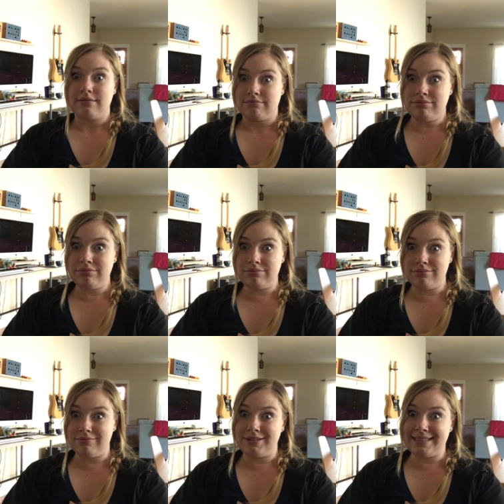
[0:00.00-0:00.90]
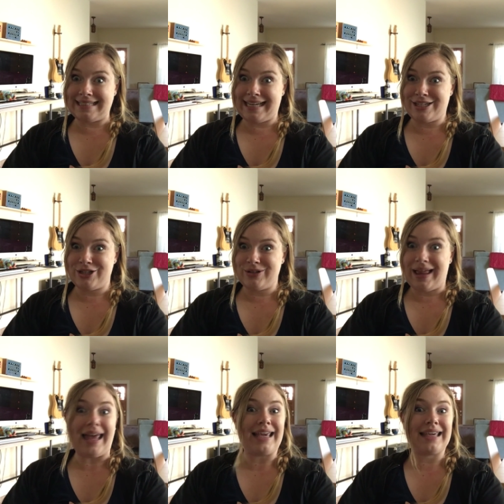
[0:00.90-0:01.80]
we need to get you
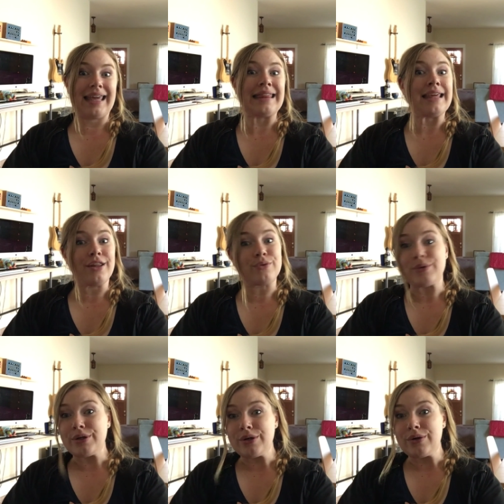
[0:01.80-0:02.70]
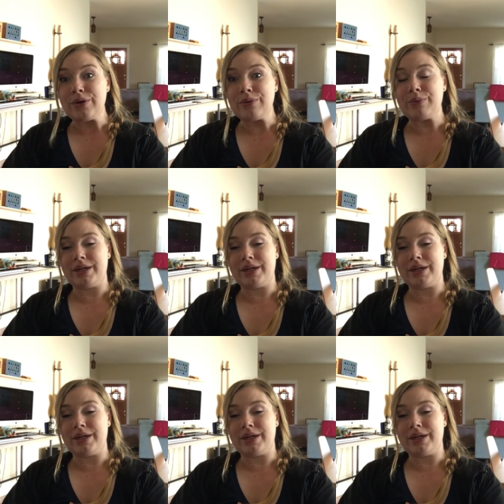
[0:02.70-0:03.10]
like in the other room.